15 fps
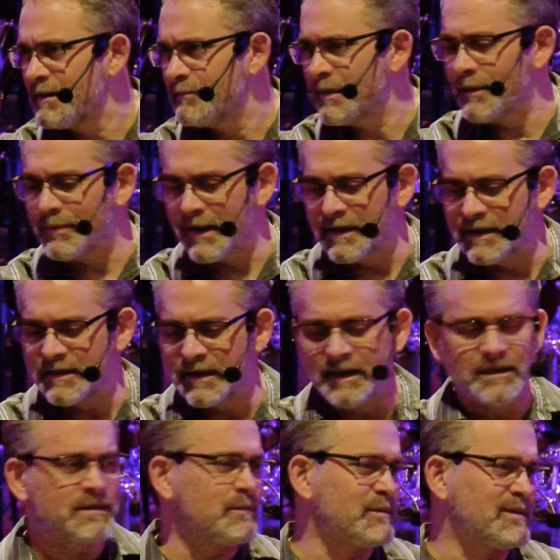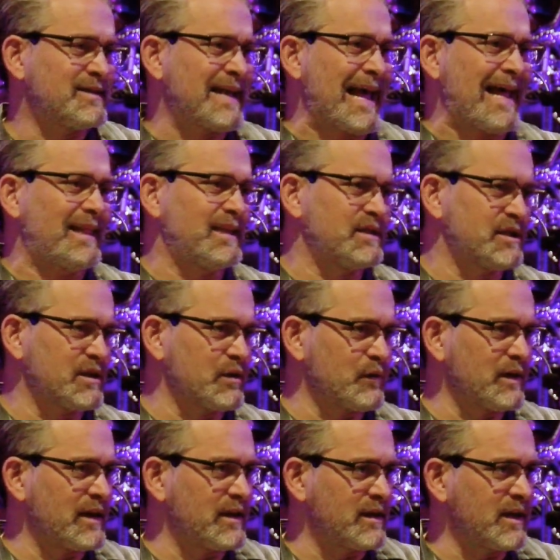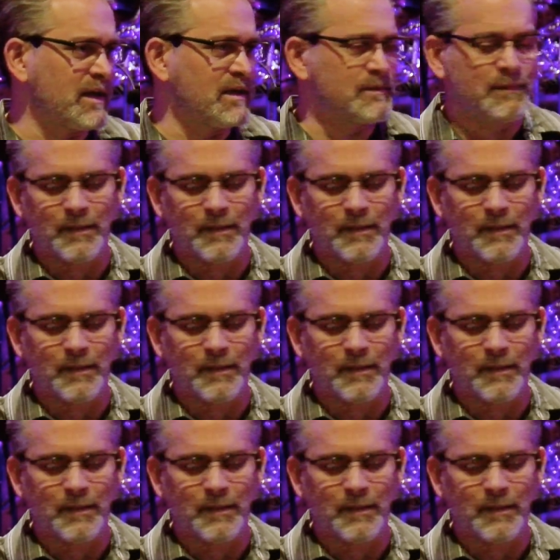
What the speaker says: Maybe I need to eat some salads and green things.